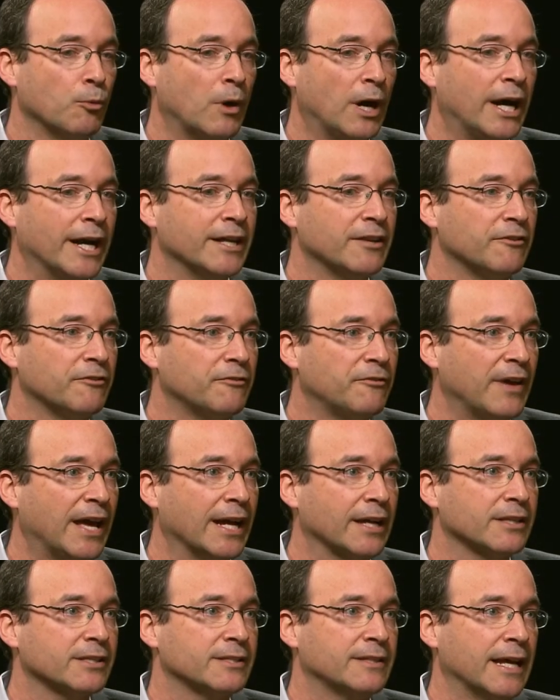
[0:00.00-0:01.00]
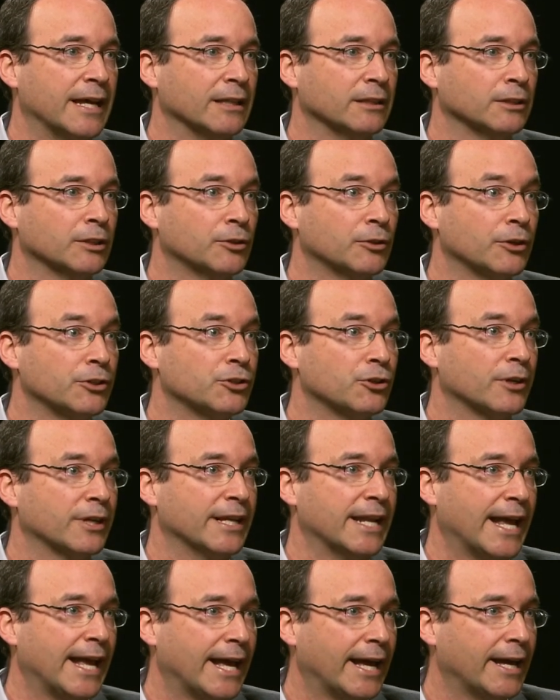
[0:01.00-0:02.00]
wide effects that literature
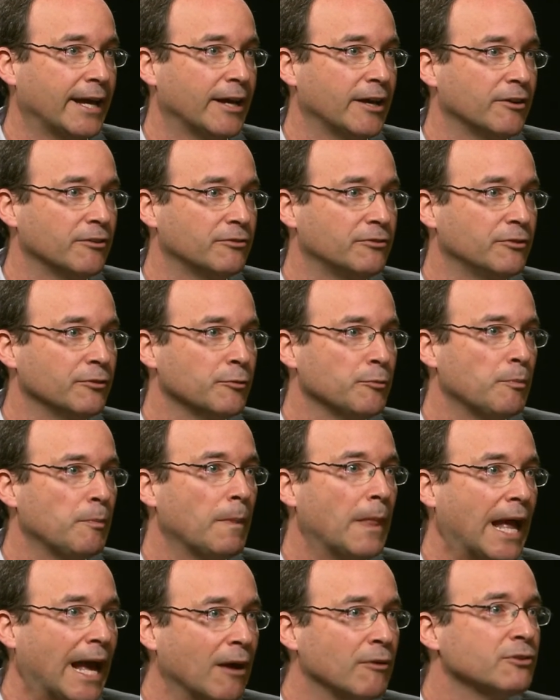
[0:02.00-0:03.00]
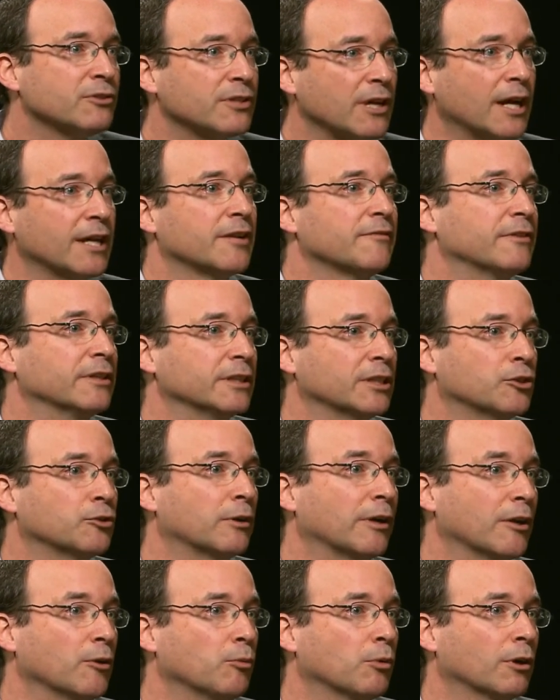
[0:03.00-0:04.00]
can have outside of the
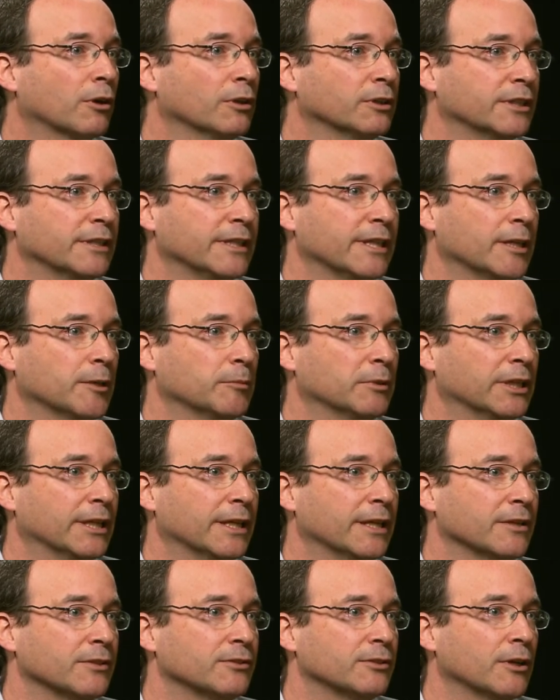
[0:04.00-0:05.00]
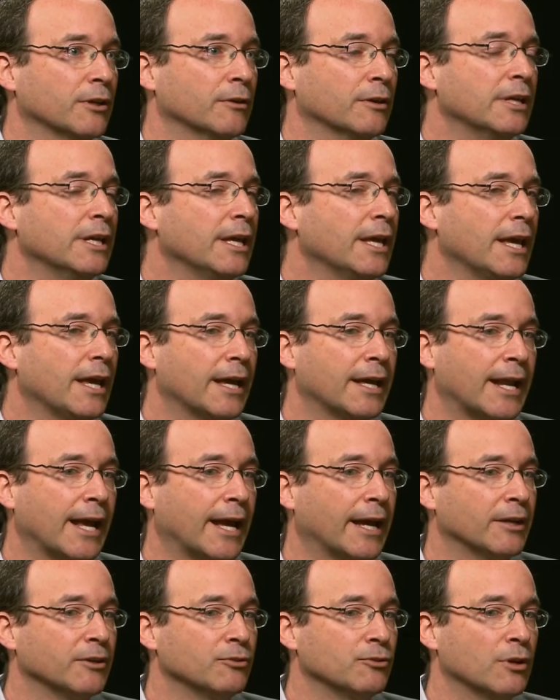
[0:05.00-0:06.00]
literary world in the Himalayas. So it
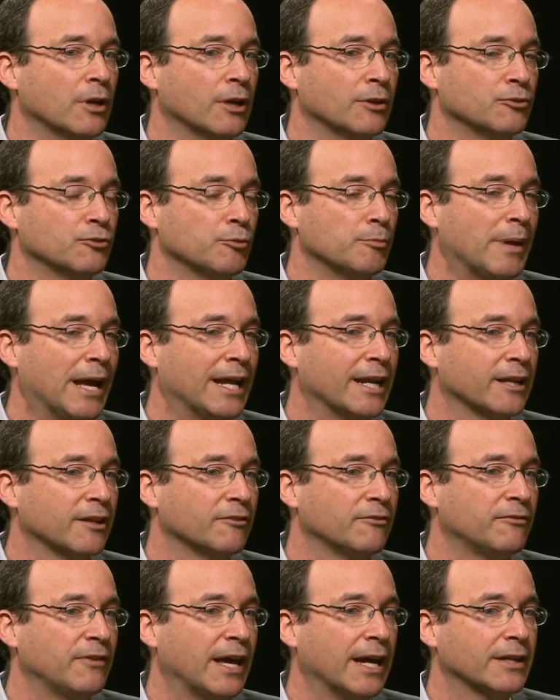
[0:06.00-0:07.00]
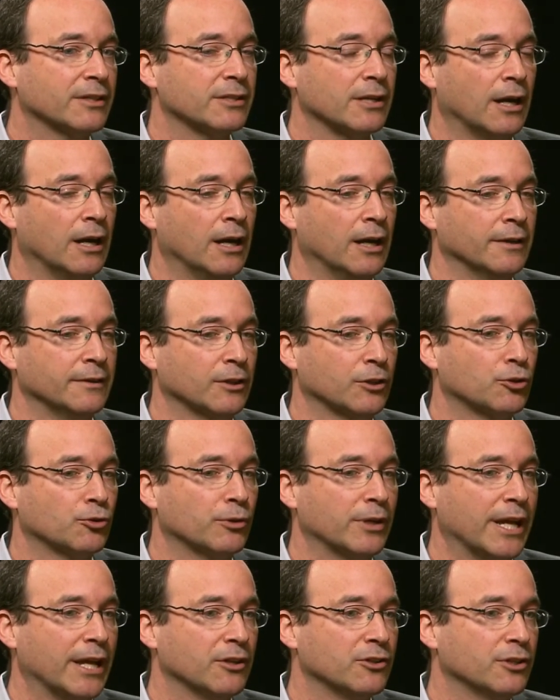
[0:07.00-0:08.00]
had a dramatic effect on the
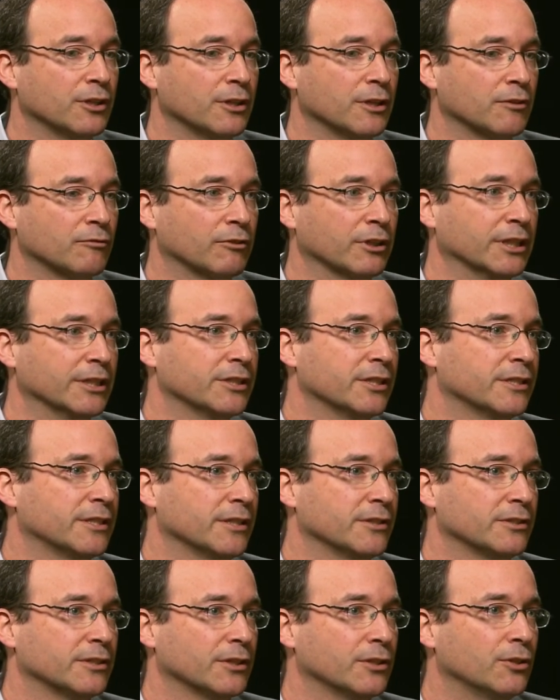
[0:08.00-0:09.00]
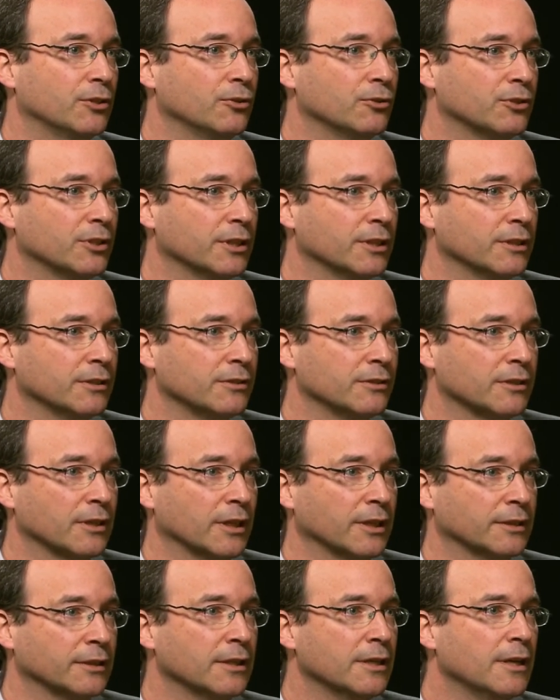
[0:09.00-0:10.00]
creation of religious institutions,
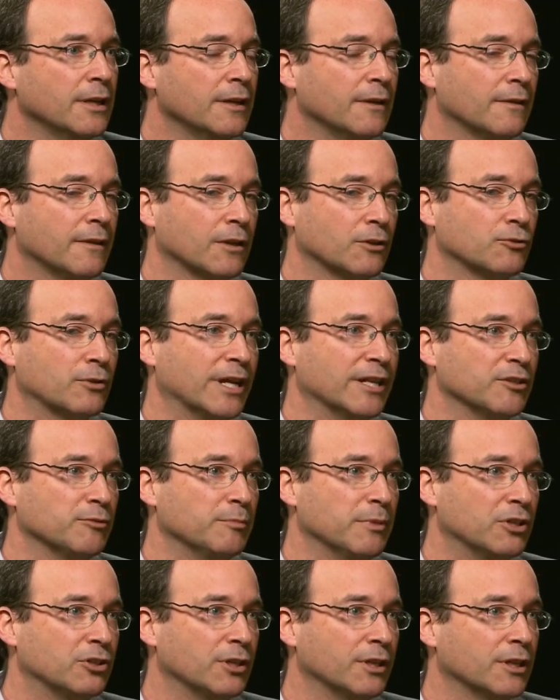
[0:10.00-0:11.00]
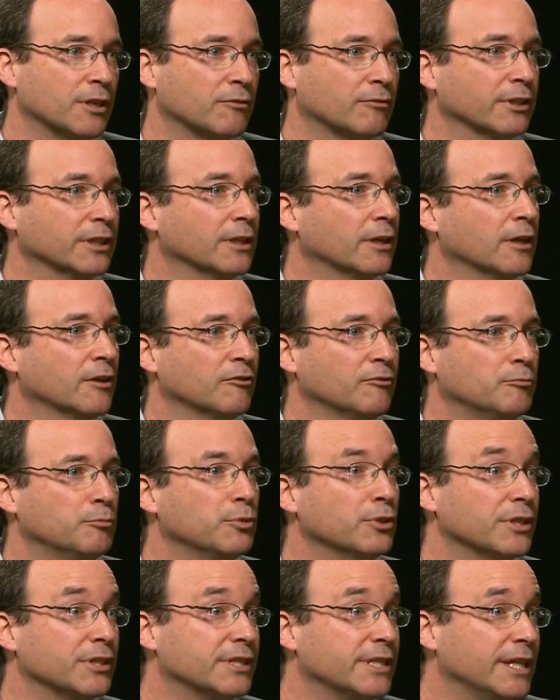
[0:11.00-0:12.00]
on the transmission of
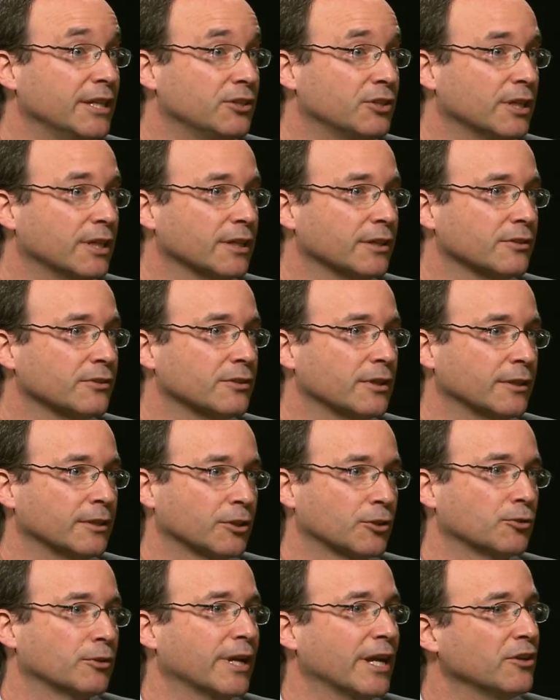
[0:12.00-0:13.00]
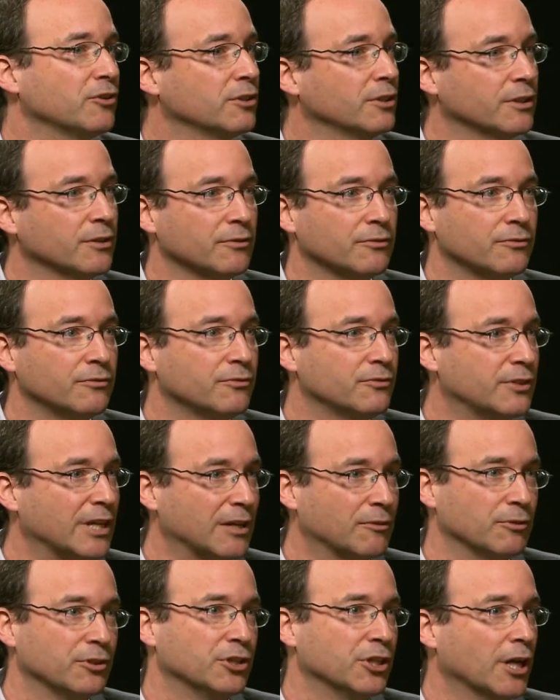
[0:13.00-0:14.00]
Buddhist teachings, on the creation of
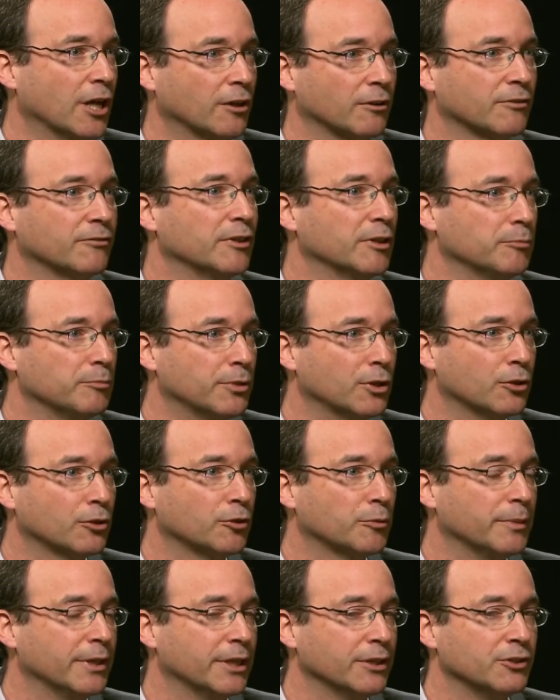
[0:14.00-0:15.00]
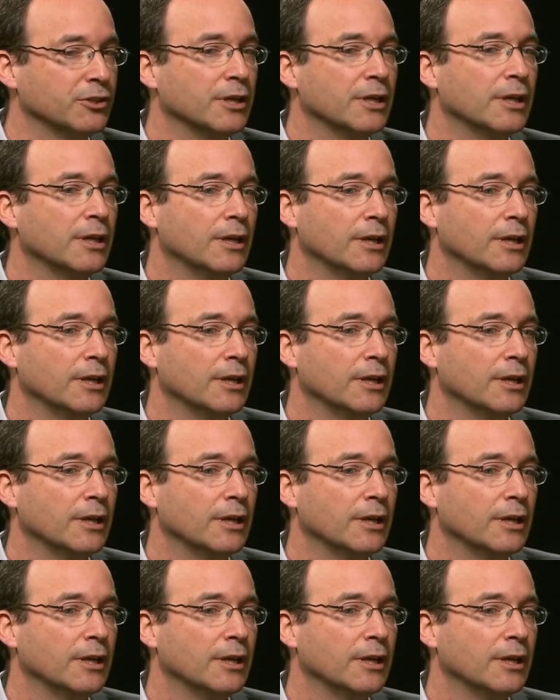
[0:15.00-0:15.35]
sacred geography and pilgrimage,